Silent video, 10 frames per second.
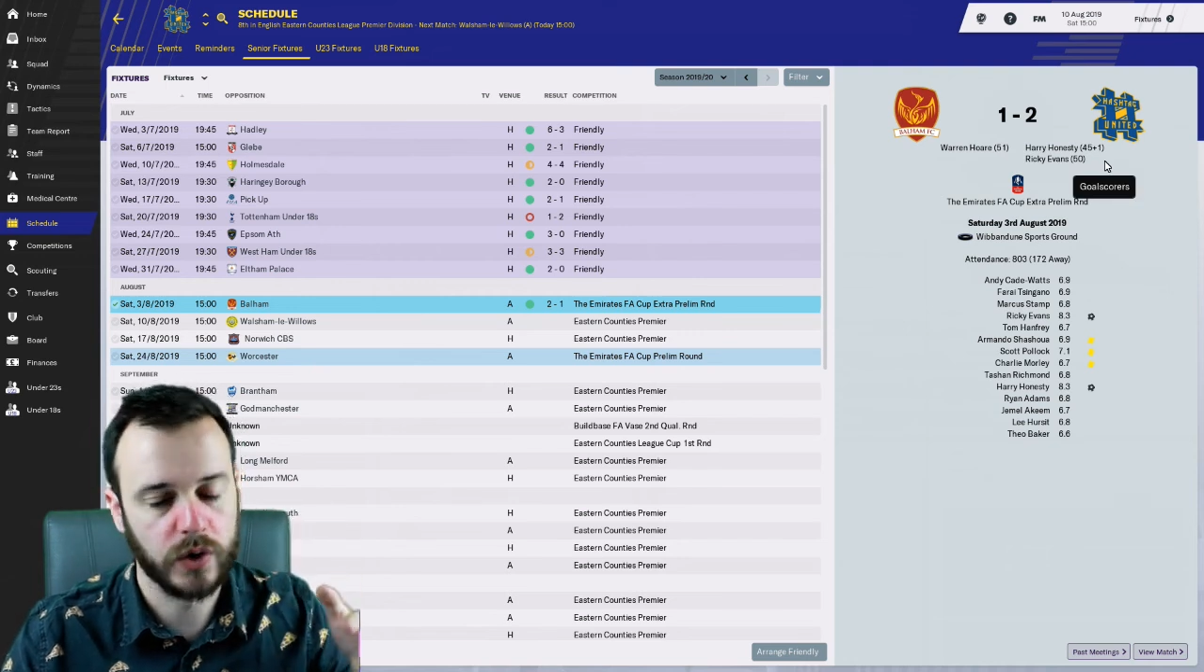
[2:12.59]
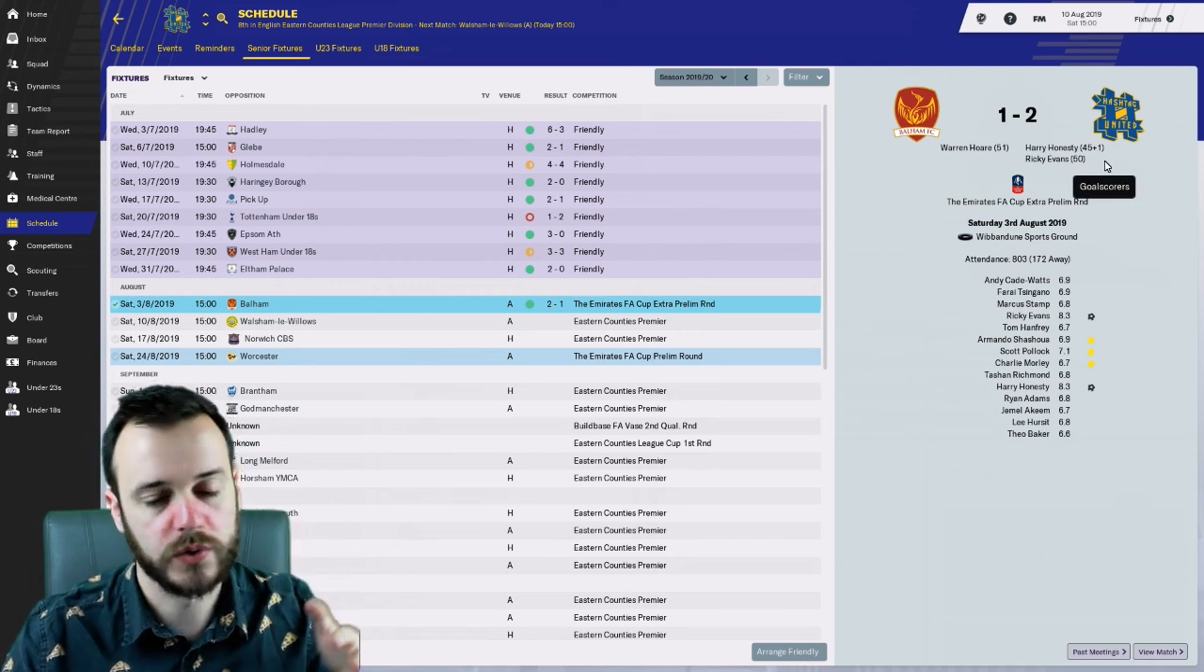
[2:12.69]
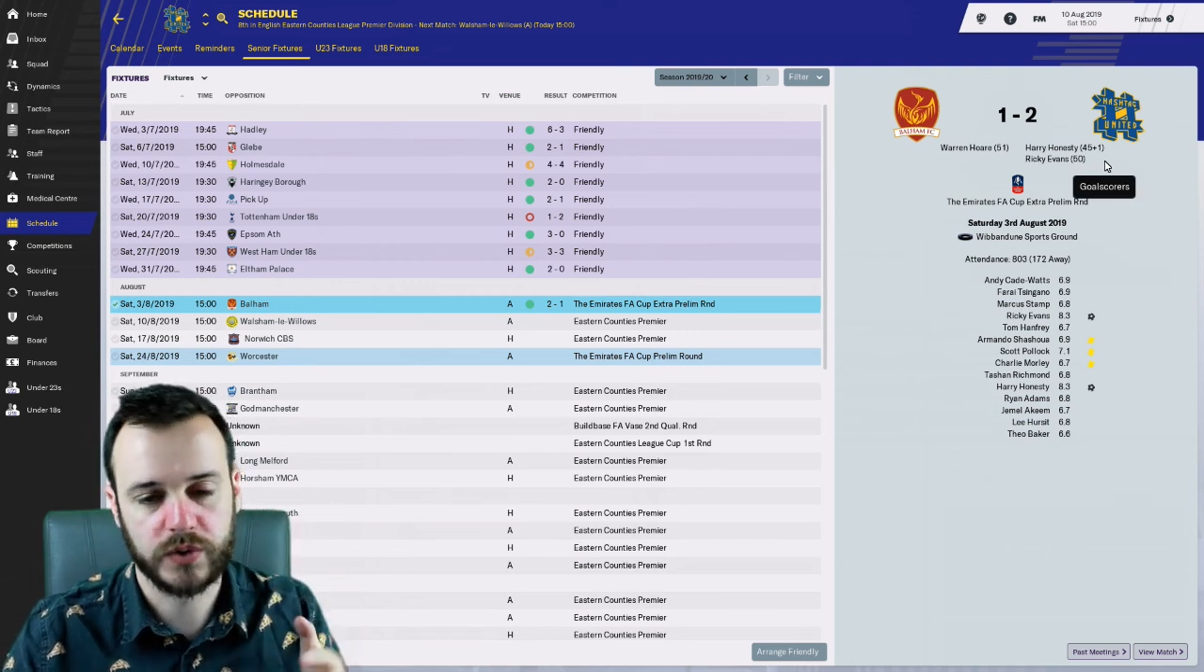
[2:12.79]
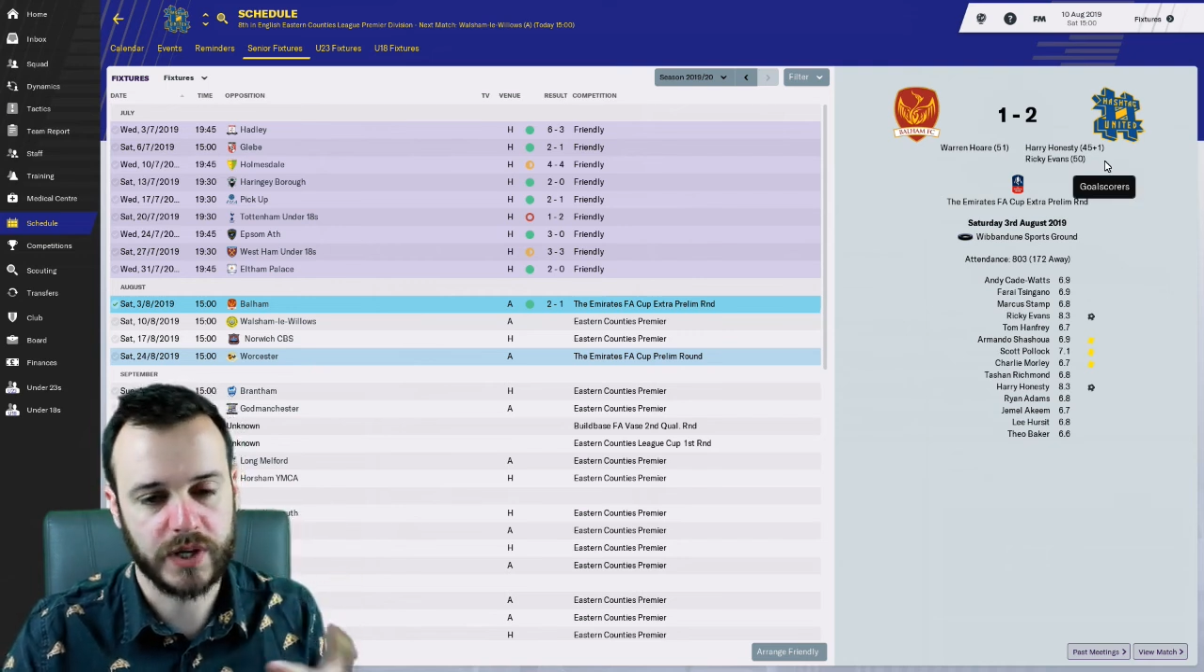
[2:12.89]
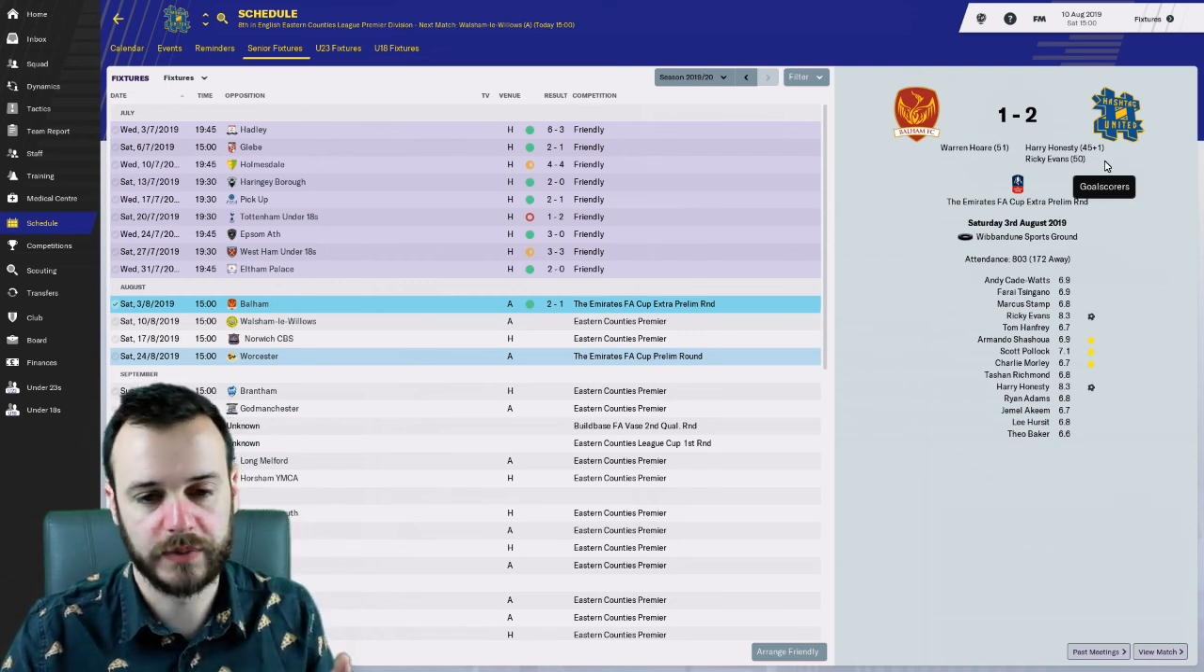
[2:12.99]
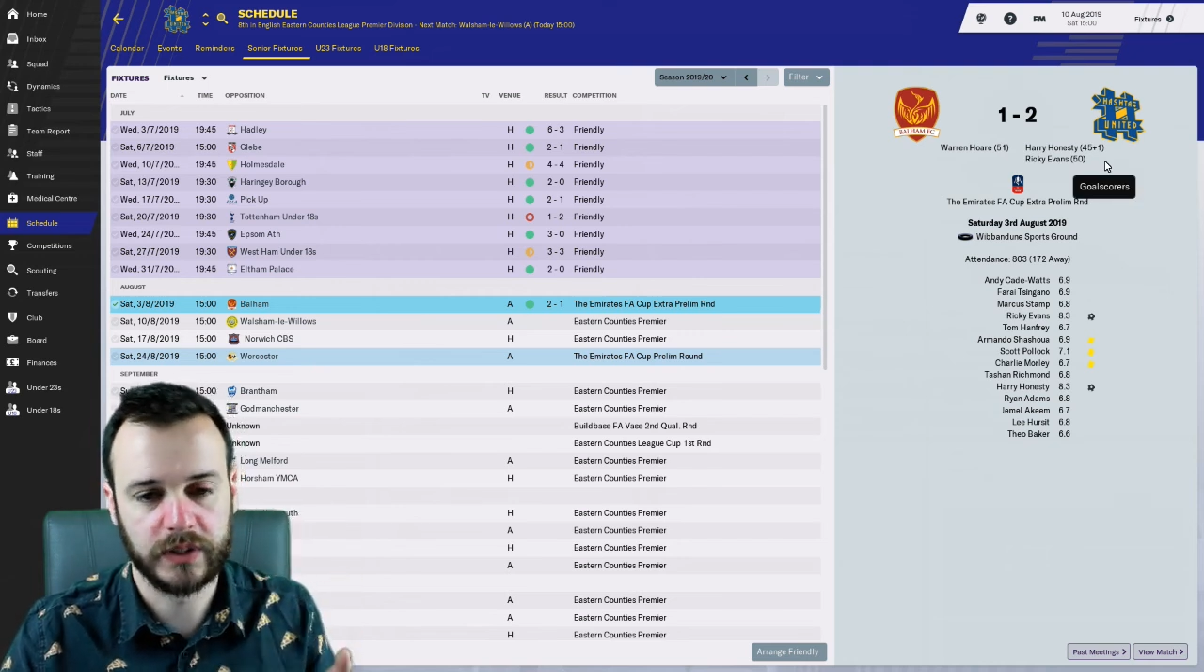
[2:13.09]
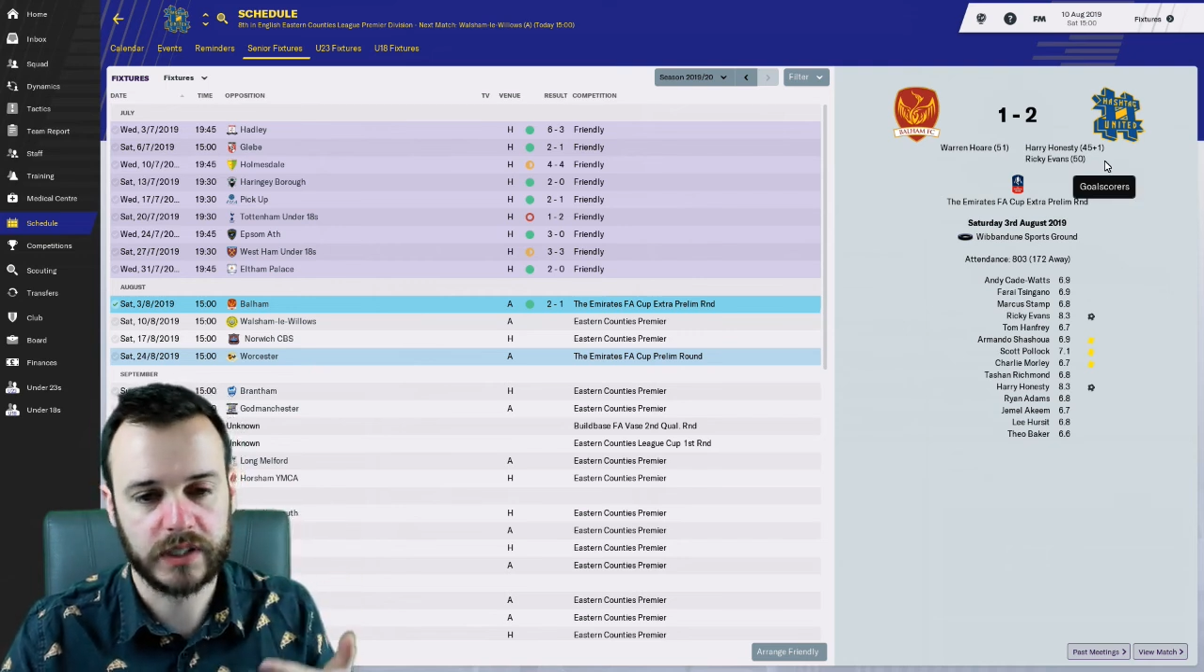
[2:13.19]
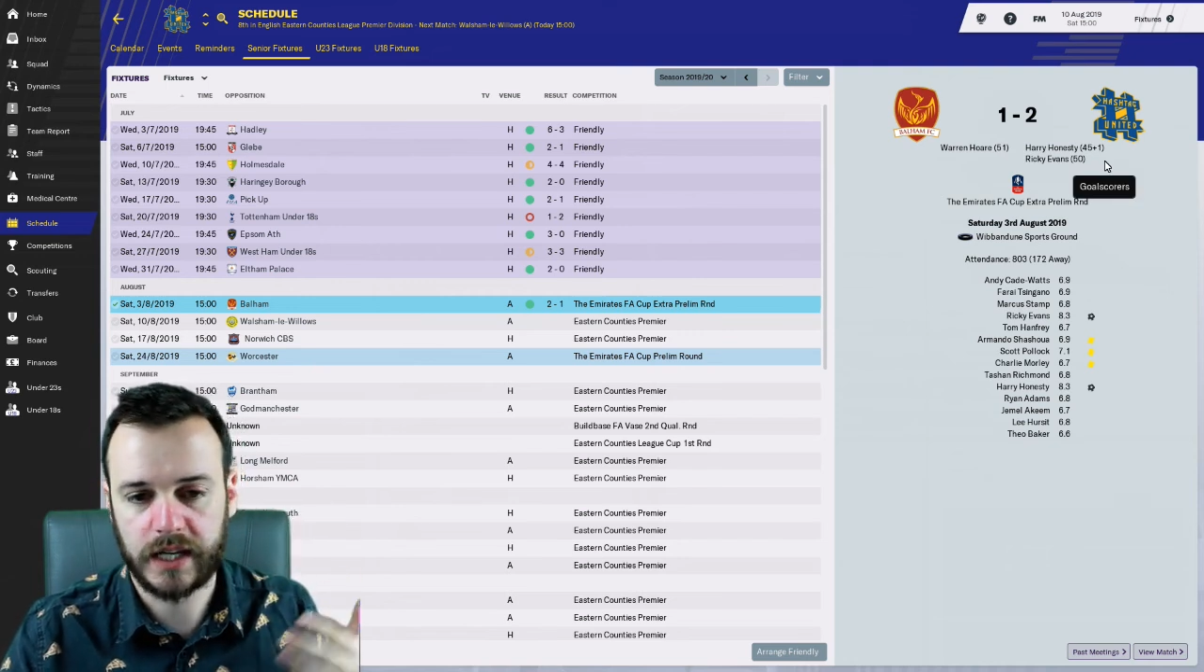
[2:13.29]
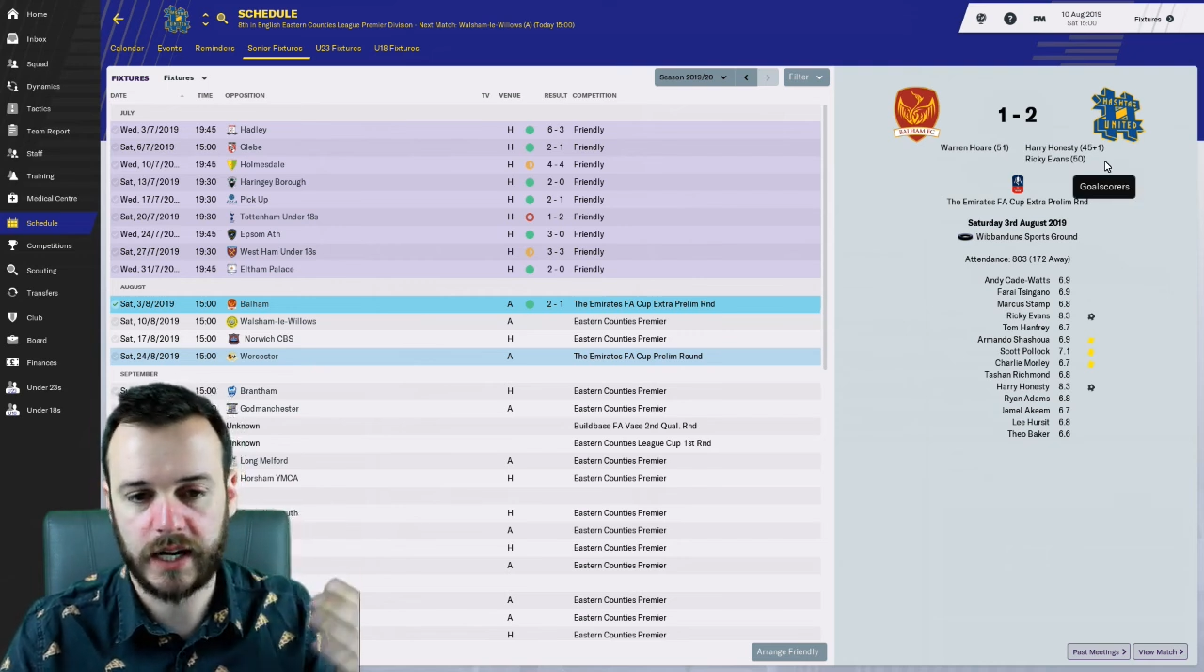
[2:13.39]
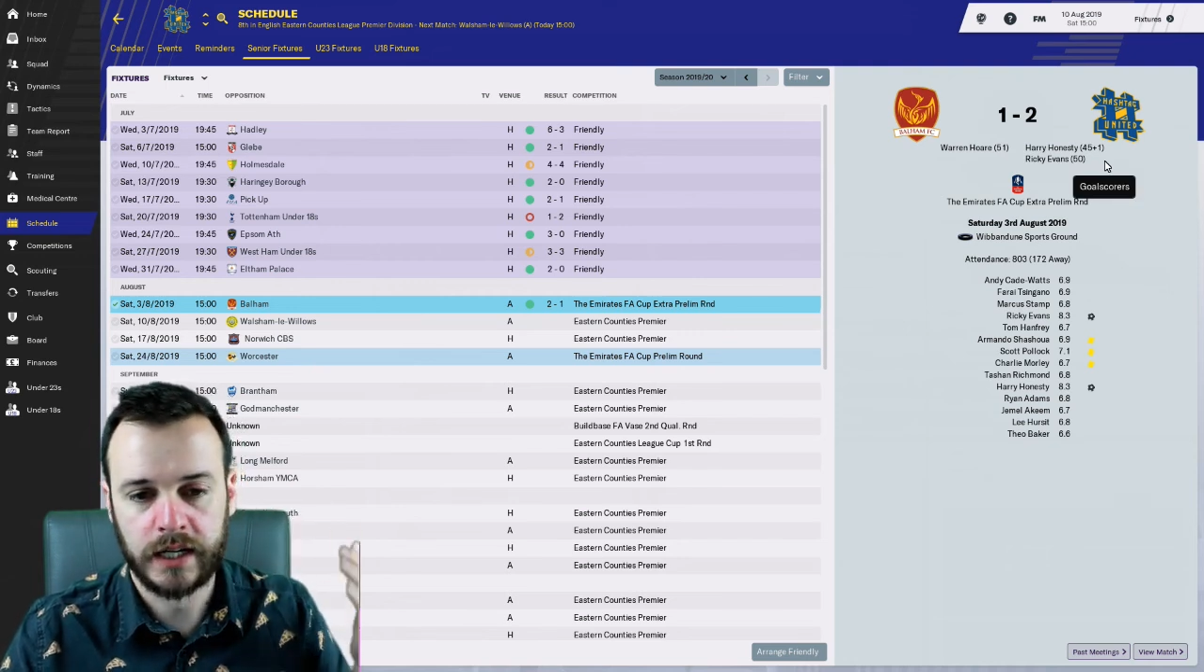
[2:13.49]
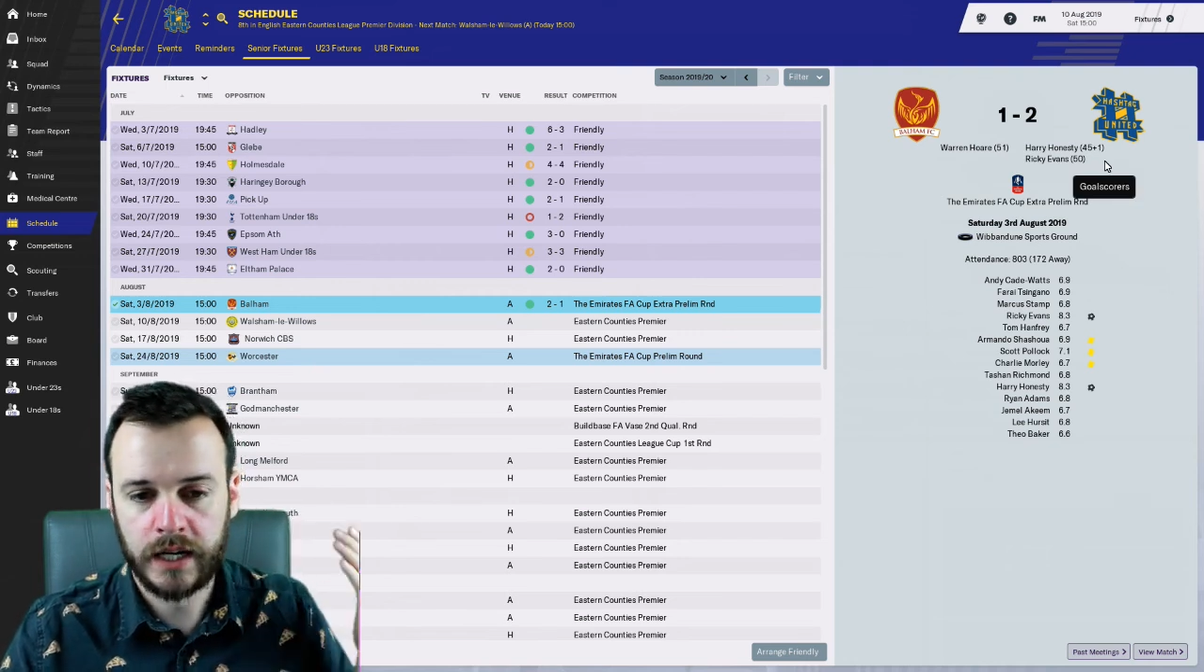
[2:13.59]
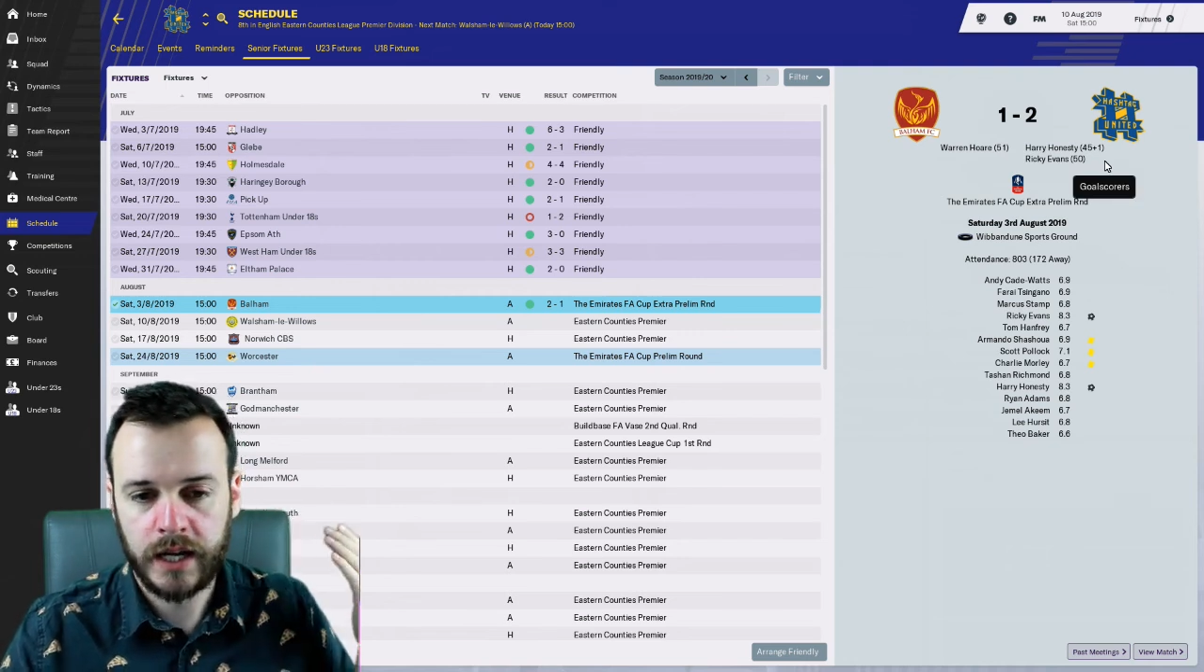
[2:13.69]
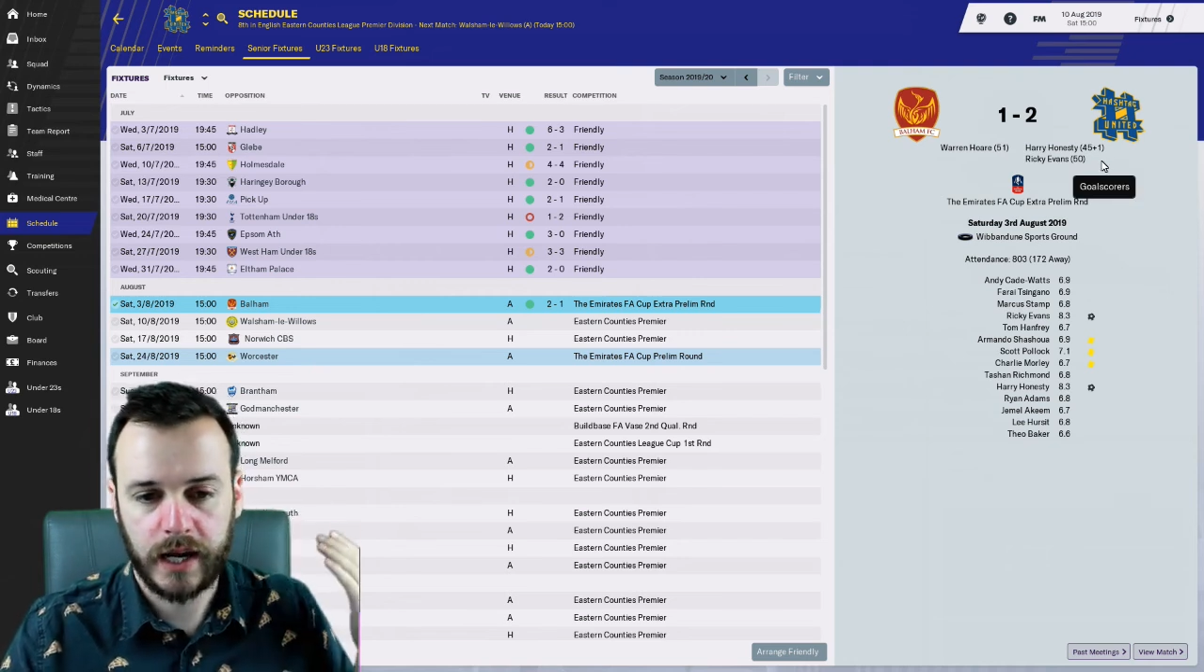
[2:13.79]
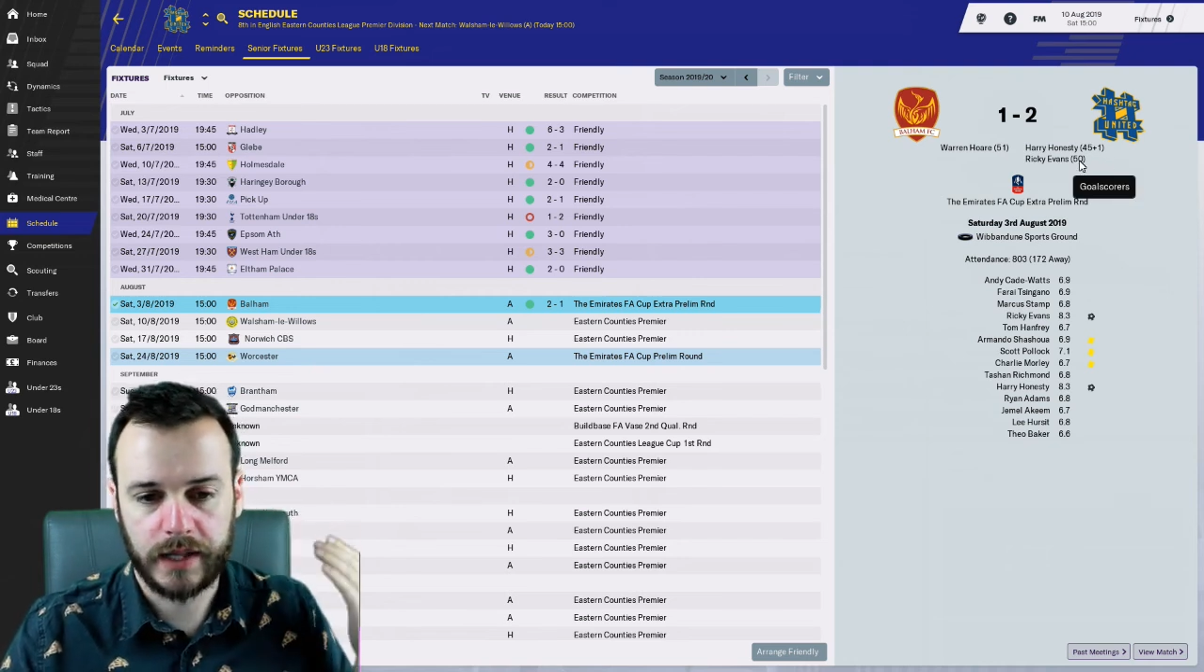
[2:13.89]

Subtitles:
shots or something like that,